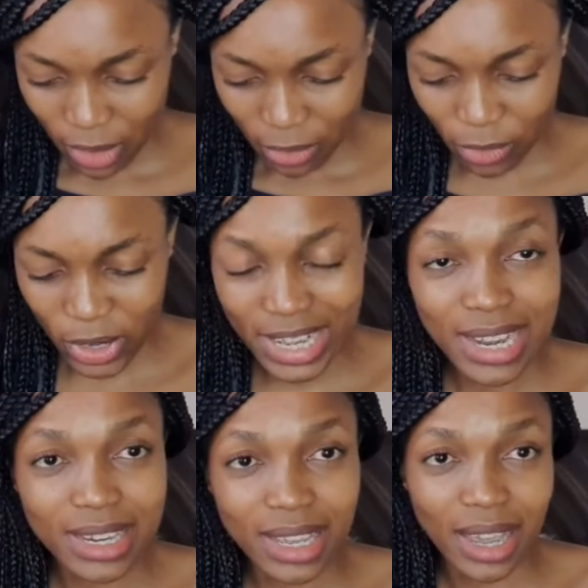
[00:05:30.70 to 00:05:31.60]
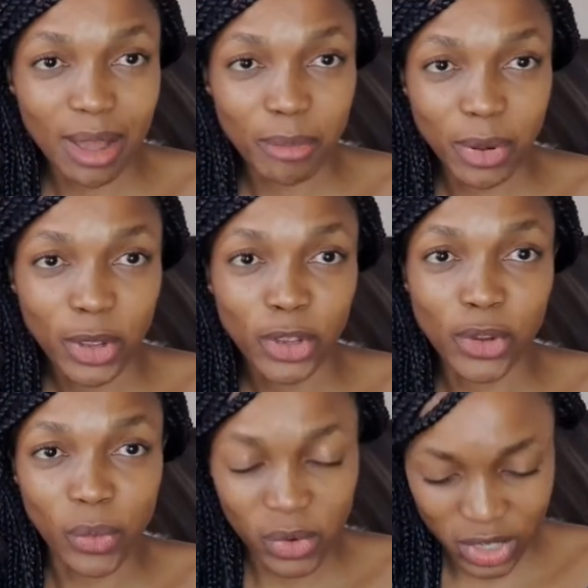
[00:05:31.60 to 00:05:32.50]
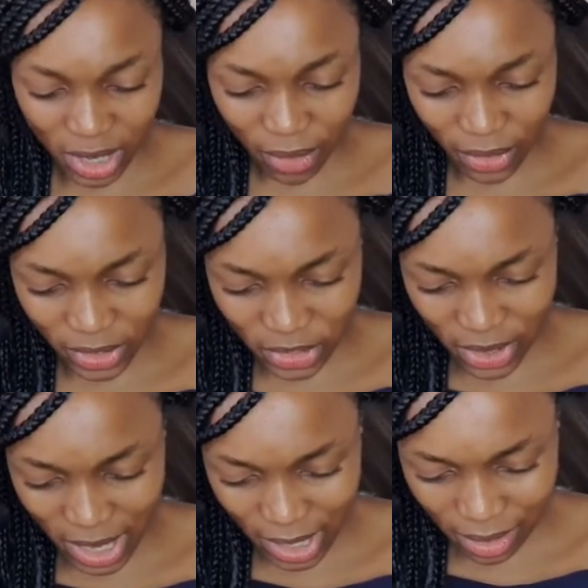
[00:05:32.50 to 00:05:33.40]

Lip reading: cleaning up your water on the trail.